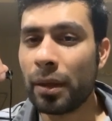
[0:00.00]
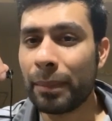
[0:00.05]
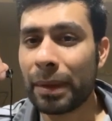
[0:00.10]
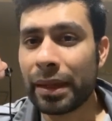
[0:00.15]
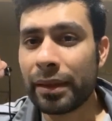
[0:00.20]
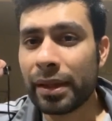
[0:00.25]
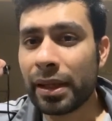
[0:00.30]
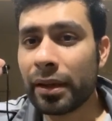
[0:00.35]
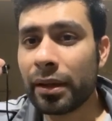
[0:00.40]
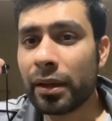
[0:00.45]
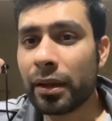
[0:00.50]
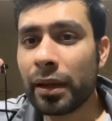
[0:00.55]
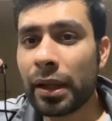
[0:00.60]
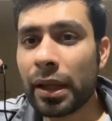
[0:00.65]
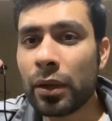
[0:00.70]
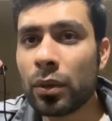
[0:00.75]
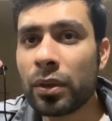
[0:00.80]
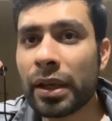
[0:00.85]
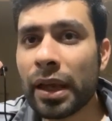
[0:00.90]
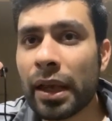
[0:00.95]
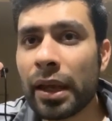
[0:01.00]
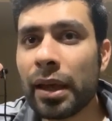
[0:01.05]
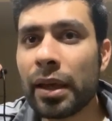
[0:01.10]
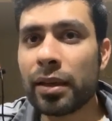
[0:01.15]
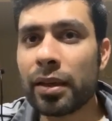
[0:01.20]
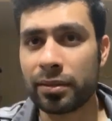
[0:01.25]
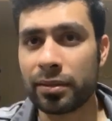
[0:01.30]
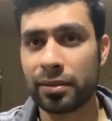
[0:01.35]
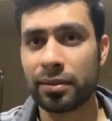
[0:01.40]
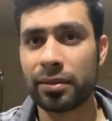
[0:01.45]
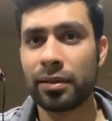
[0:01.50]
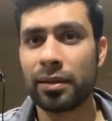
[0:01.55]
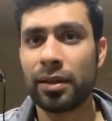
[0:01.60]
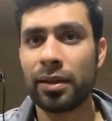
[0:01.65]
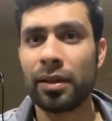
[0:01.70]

But at the end of the day, who cares?